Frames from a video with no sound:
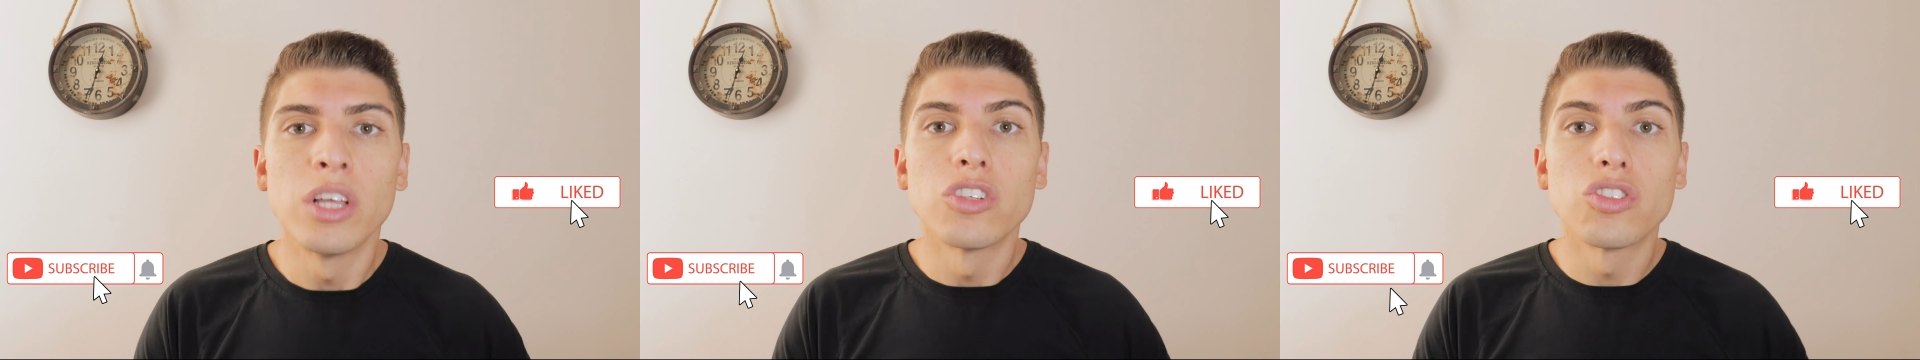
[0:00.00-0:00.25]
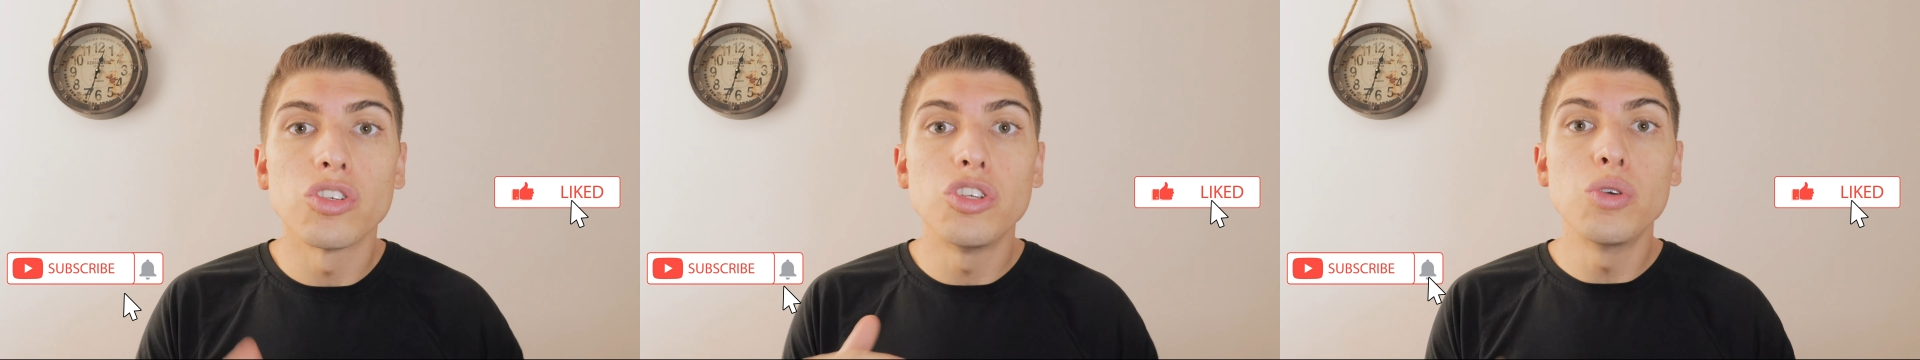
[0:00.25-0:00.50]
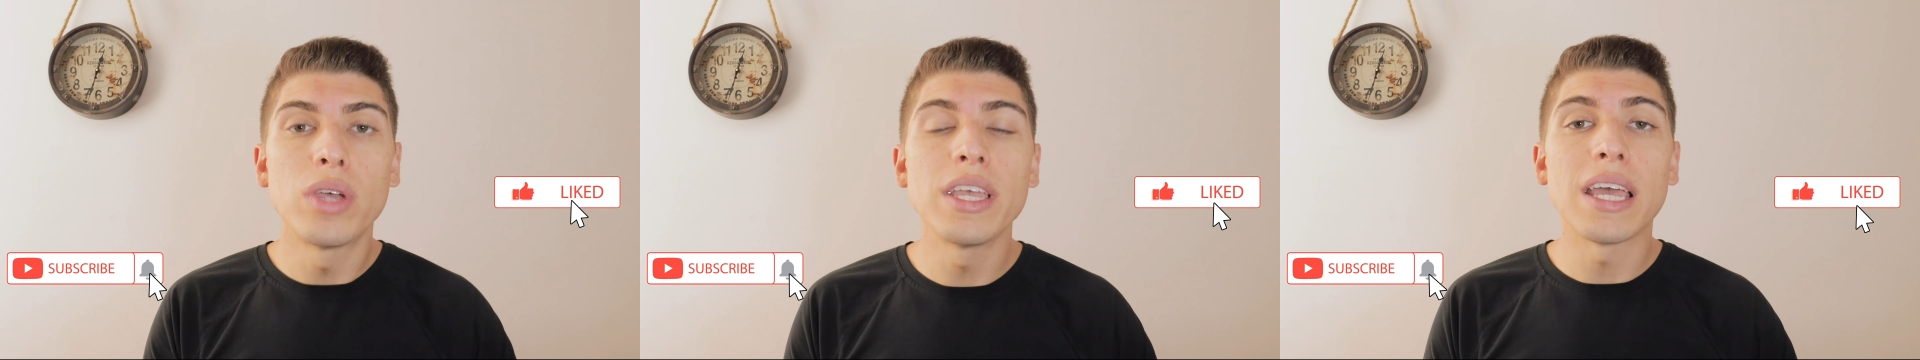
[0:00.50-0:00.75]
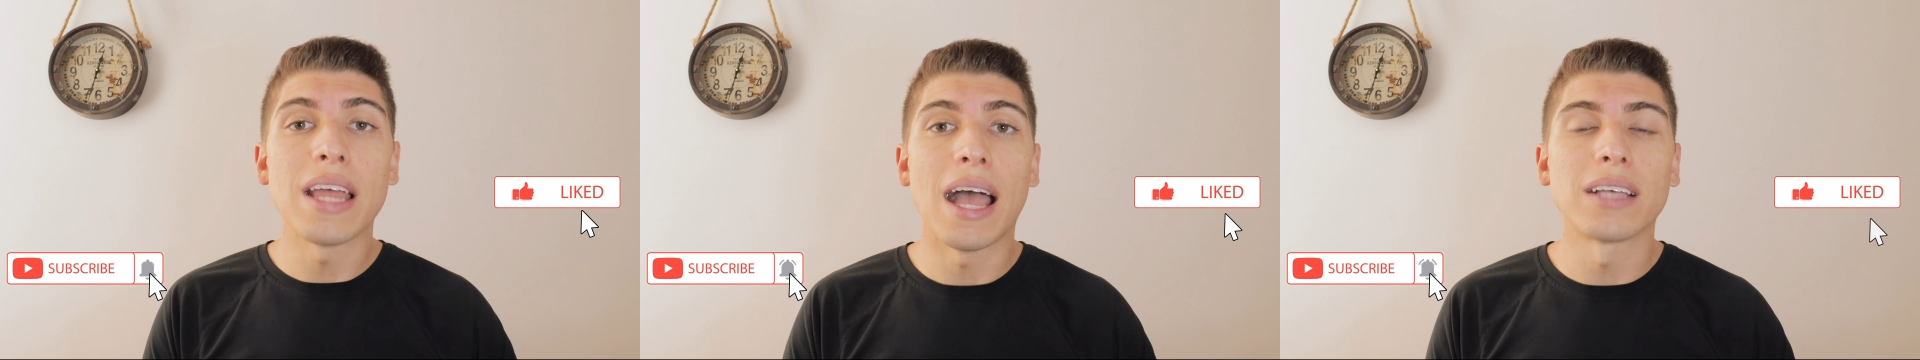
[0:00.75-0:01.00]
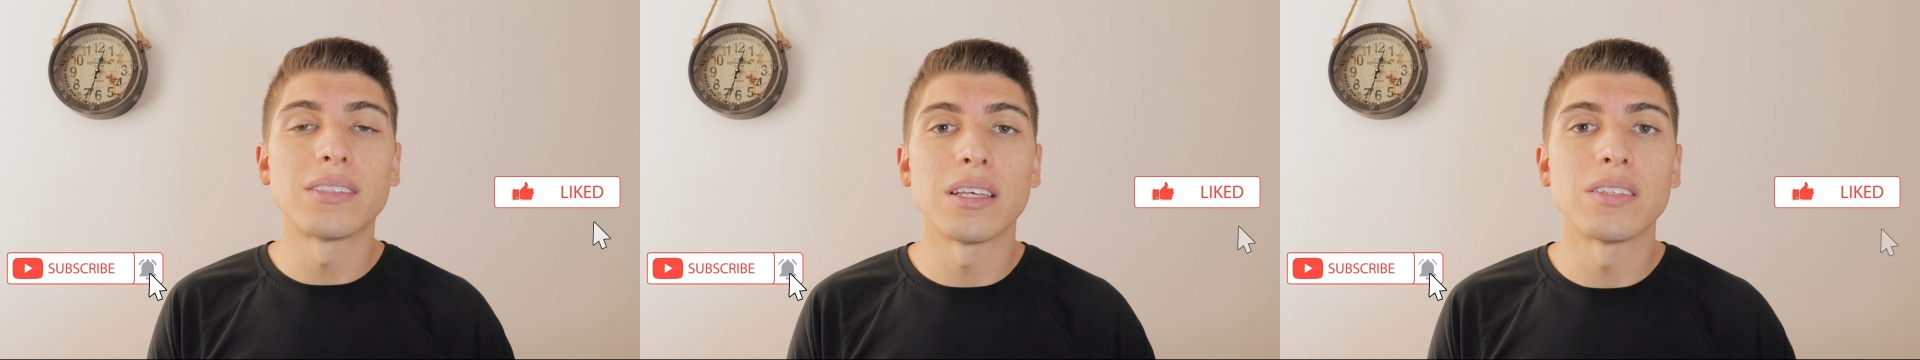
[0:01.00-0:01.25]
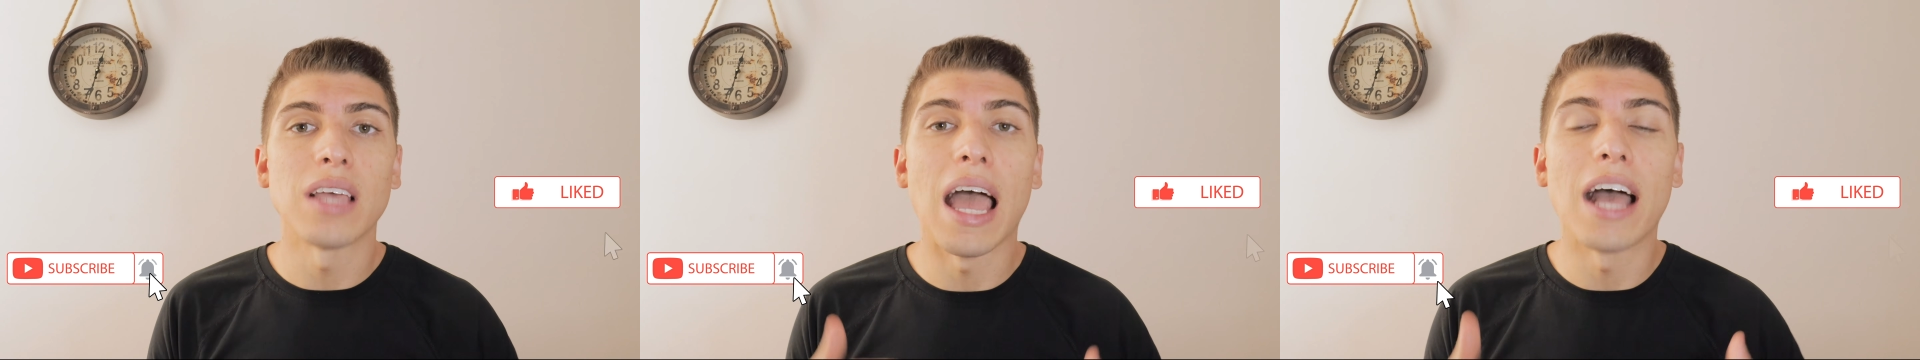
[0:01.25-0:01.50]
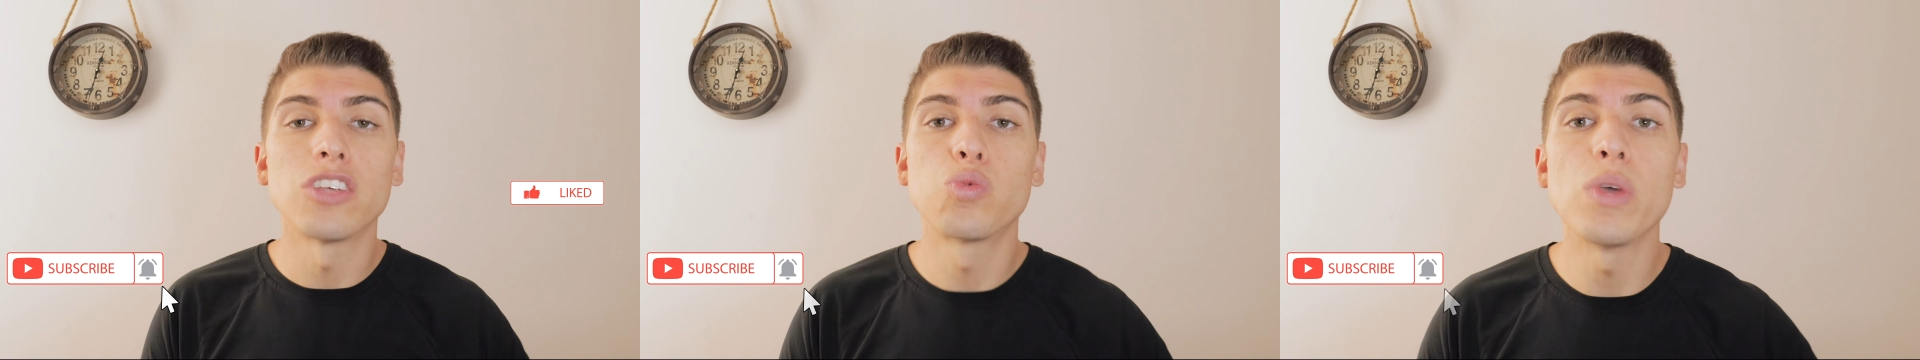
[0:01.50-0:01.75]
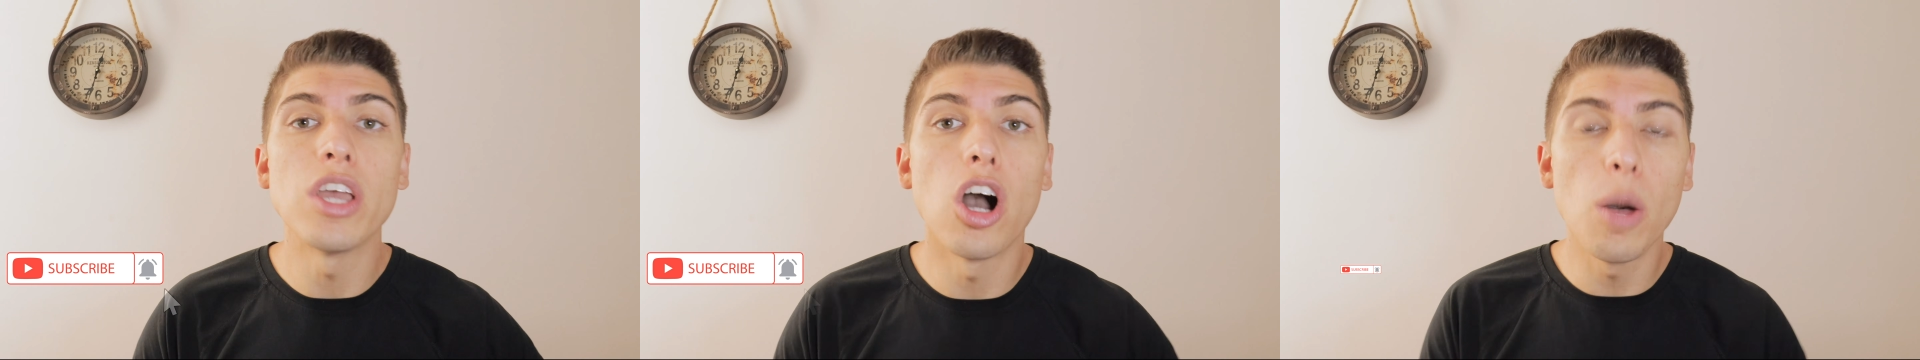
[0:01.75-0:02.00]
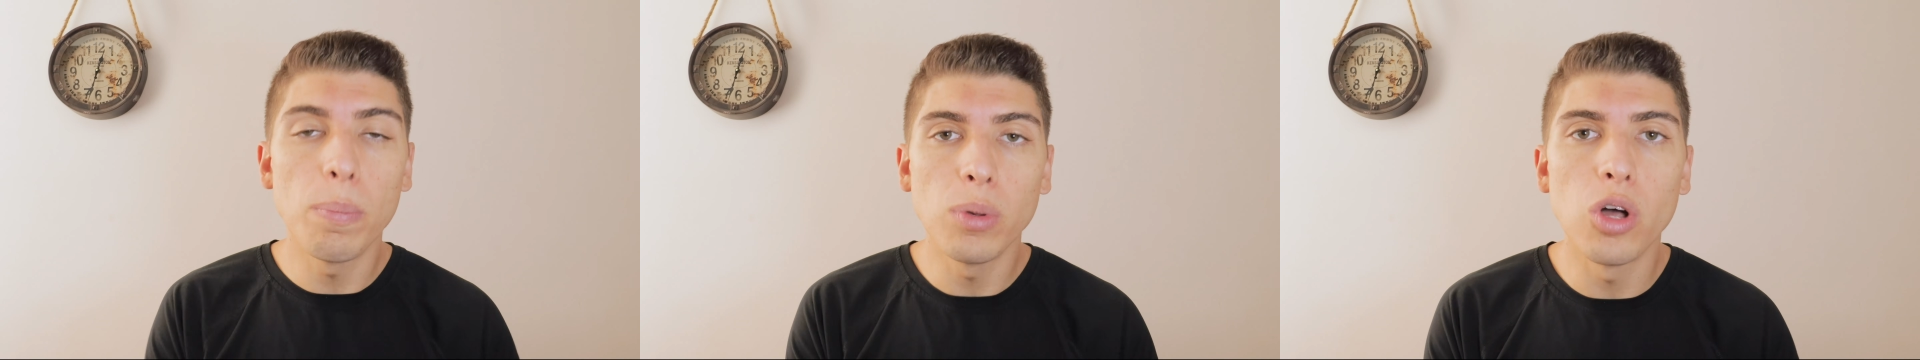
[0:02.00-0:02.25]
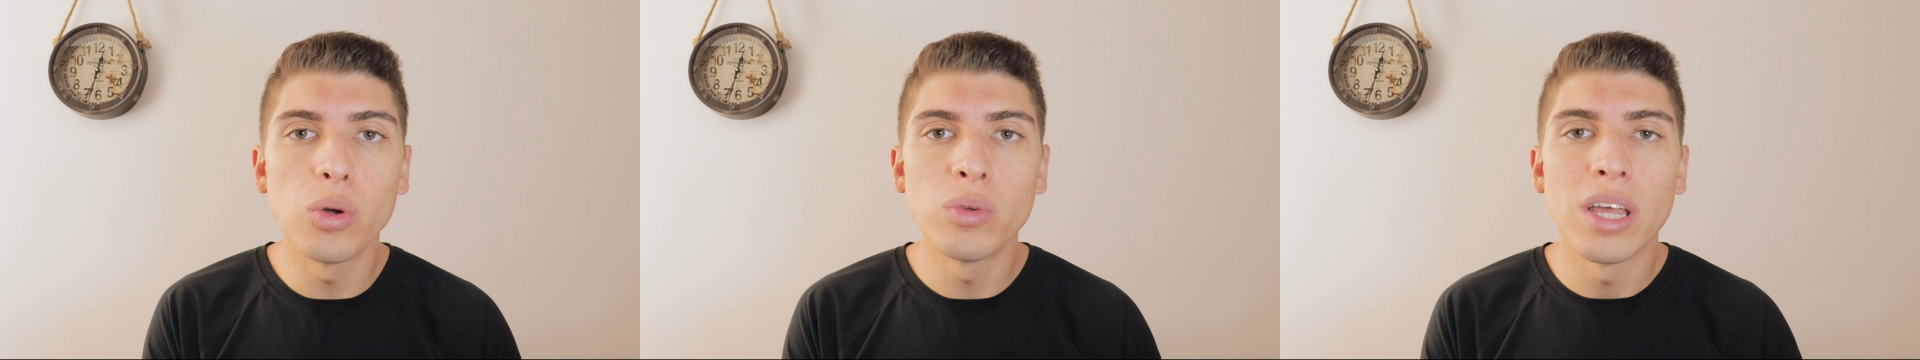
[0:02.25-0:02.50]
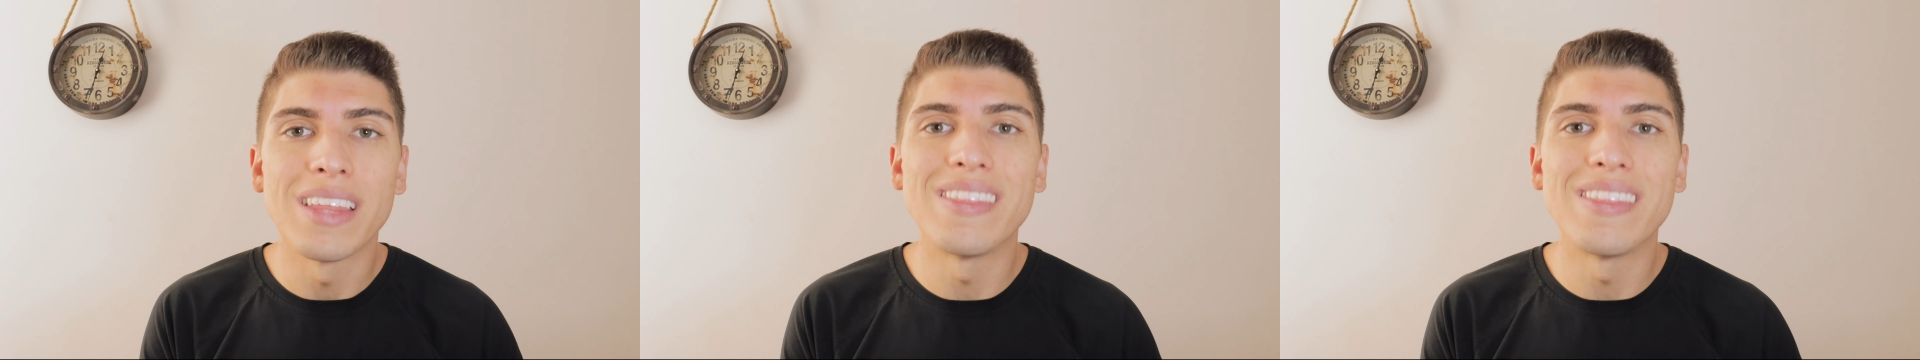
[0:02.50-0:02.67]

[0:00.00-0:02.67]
so you can get access as we upload